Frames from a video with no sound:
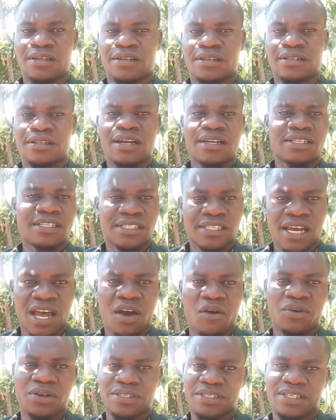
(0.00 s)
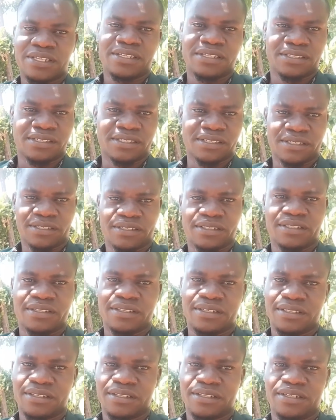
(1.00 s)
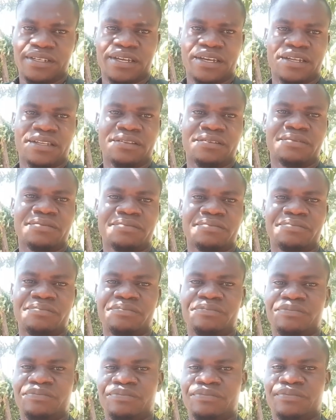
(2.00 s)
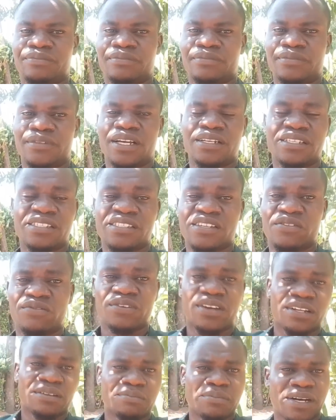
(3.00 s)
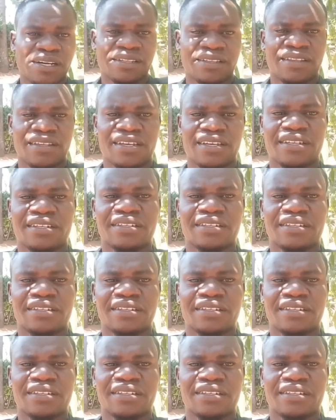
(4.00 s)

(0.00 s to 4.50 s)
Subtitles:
that is how it is, then that is a very bad thing.